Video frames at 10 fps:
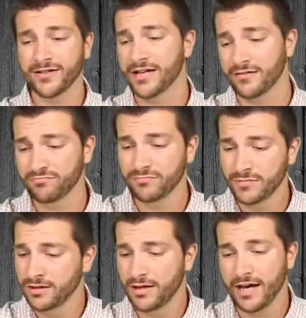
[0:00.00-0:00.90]
looking.
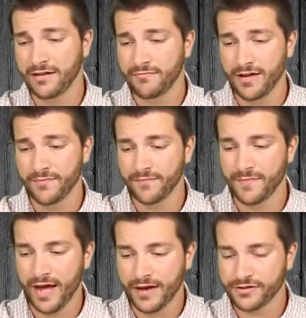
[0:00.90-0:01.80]
I am
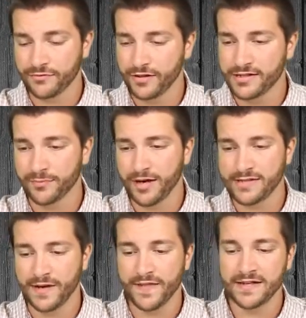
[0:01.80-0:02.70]
actually really
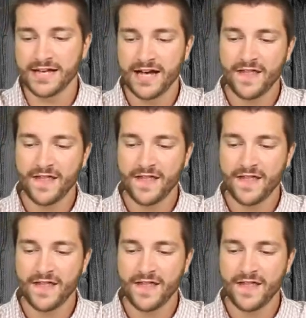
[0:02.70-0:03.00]
surprised by these.